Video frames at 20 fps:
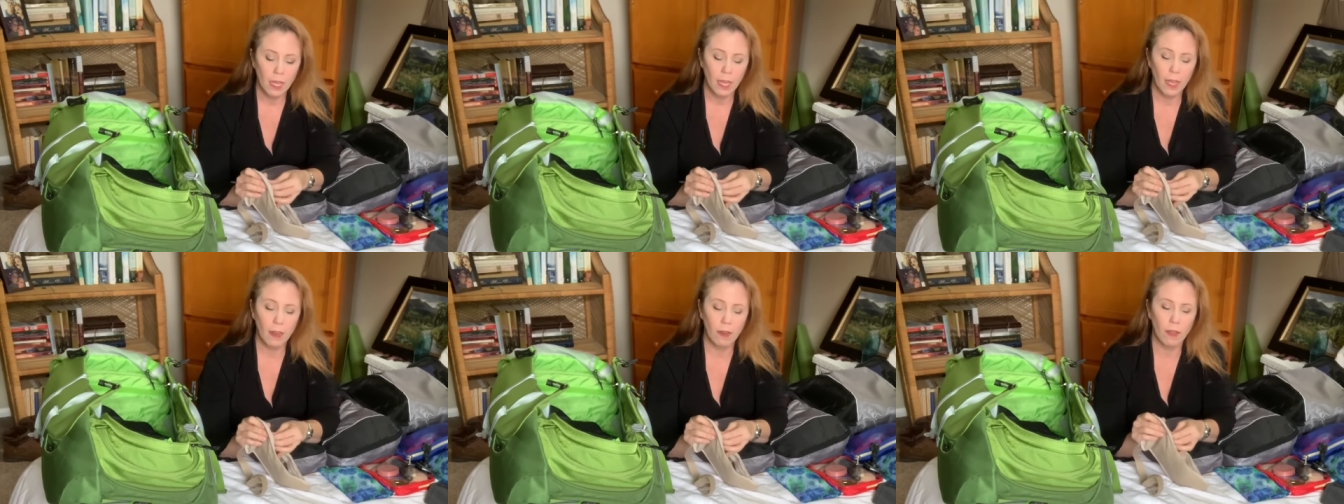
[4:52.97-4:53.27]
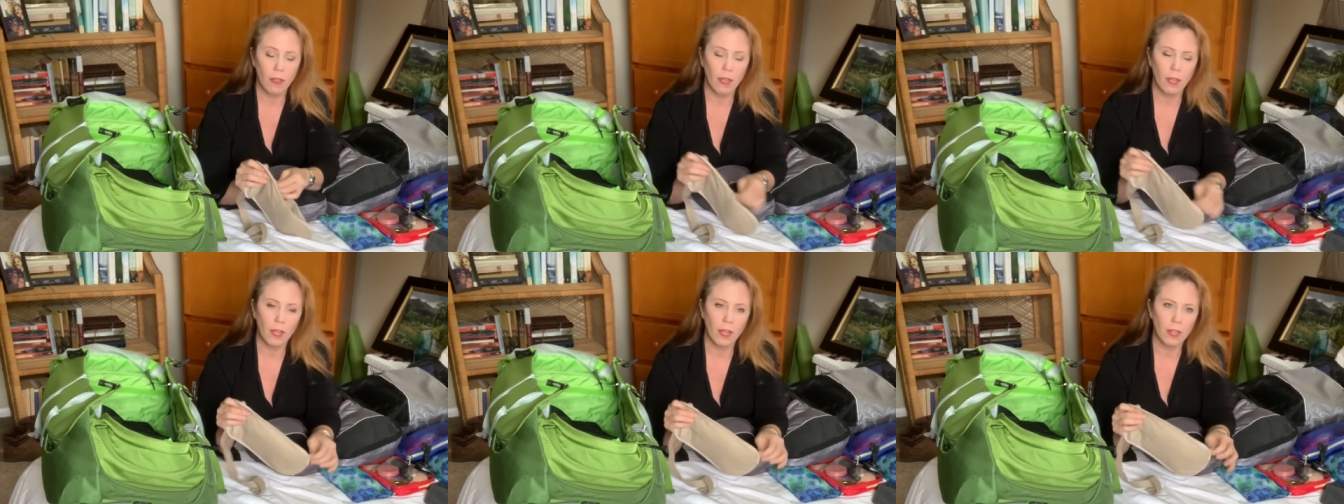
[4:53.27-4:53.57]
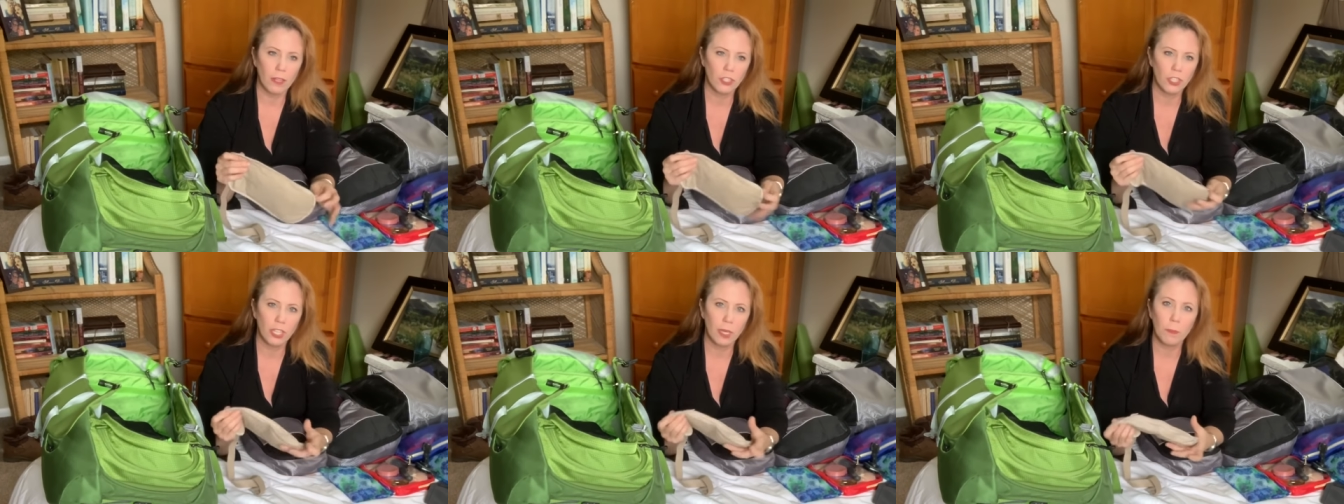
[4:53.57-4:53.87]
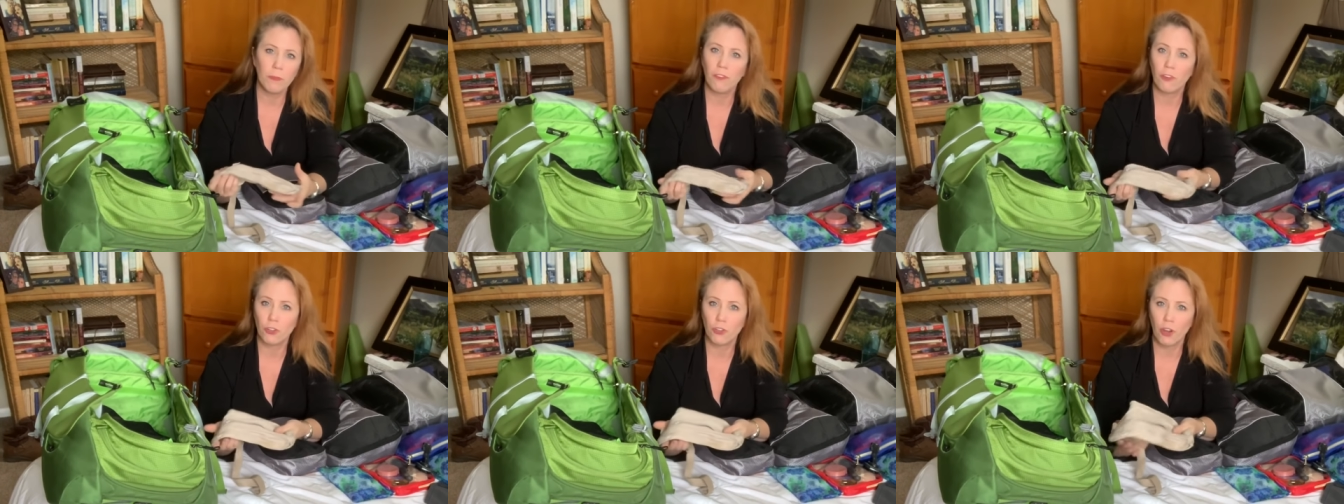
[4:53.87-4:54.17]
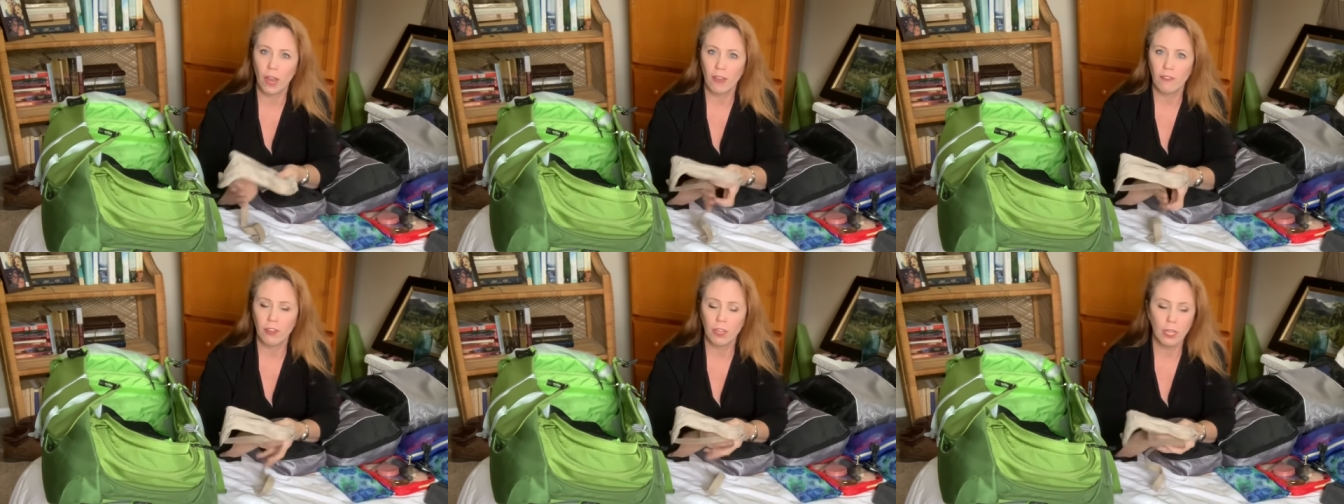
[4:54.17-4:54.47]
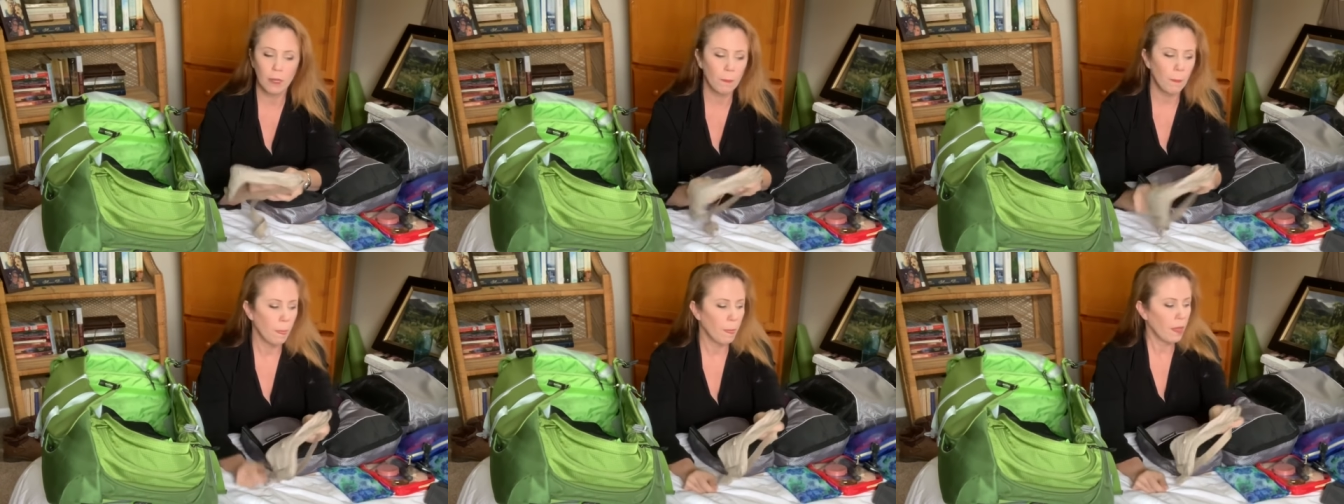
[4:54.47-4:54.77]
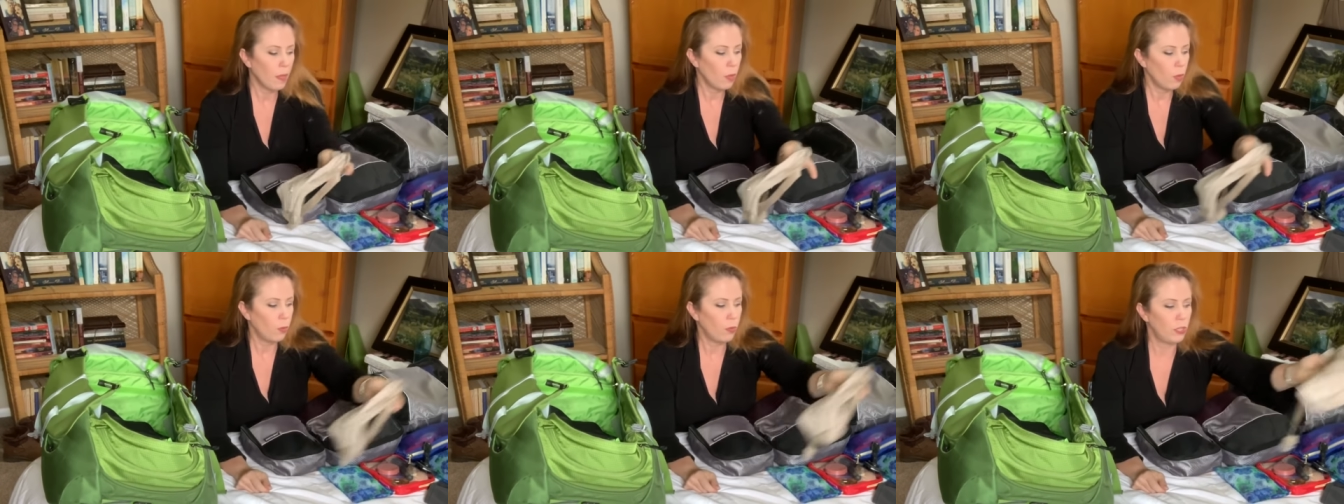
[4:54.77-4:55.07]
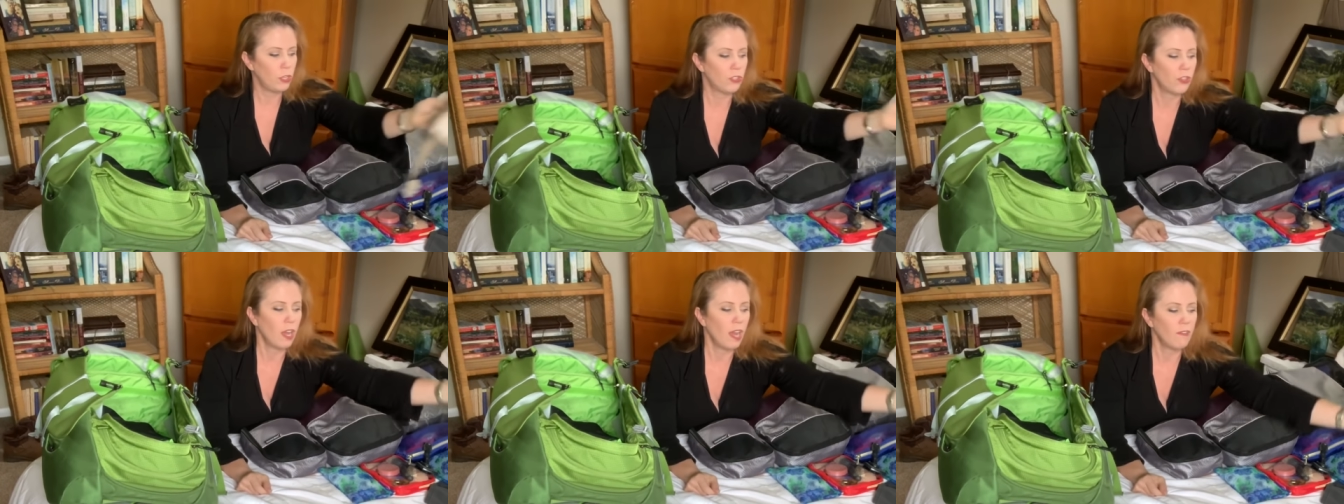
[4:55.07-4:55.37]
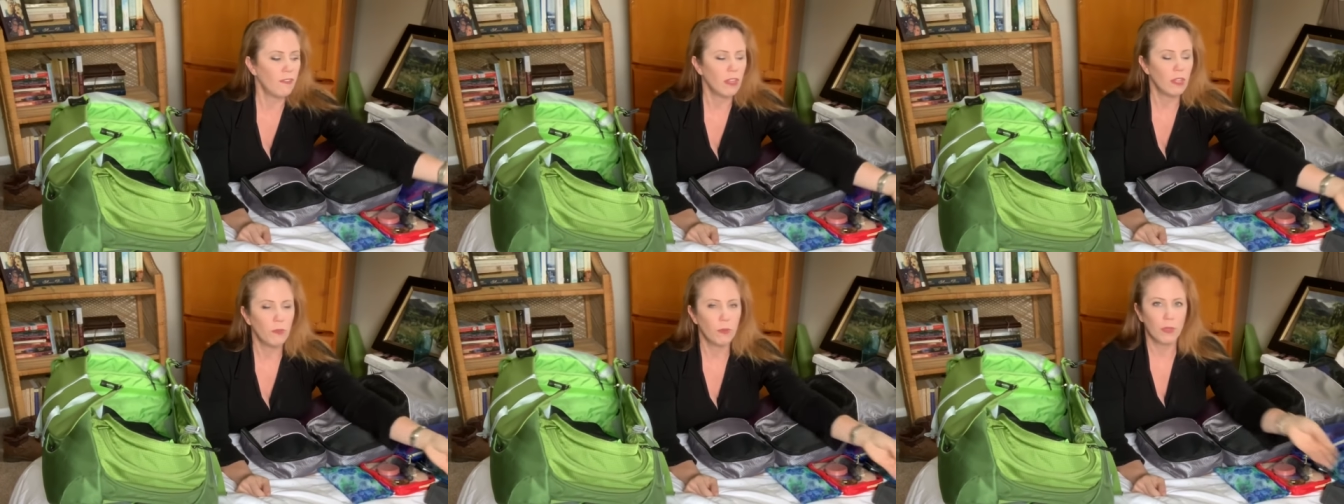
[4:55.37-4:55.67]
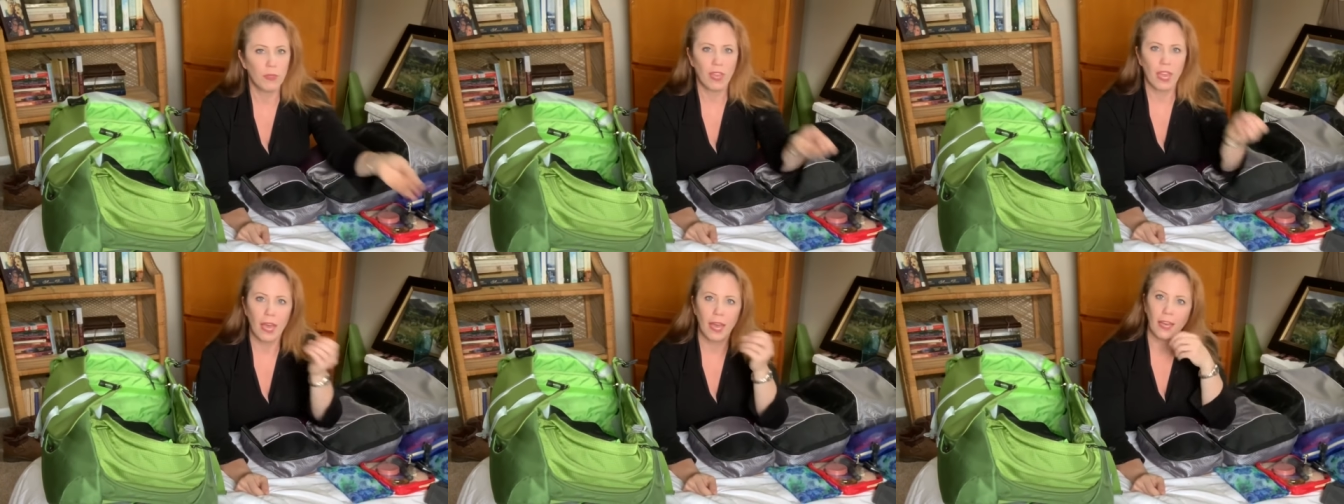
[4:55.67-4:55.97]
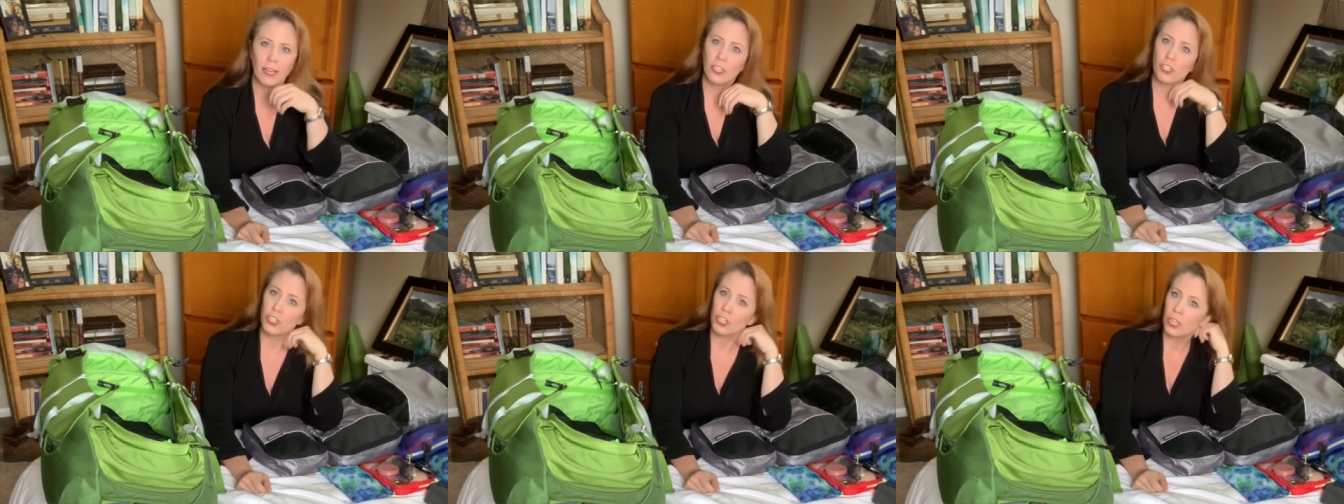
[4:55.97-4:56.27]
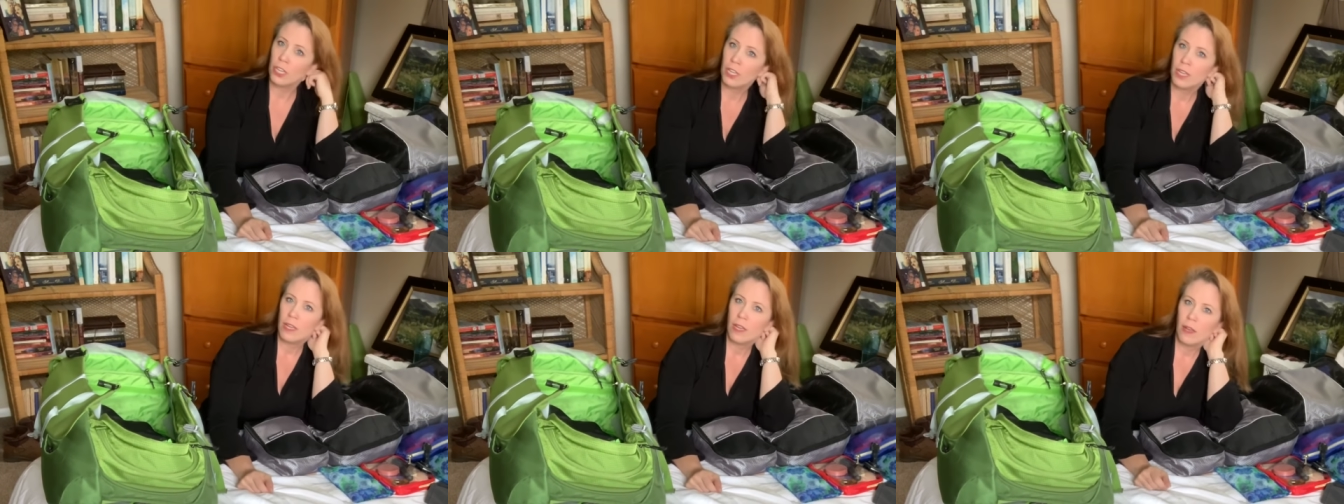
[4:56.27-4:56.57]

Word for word: And a tip for traveling, when you're traveling with cash,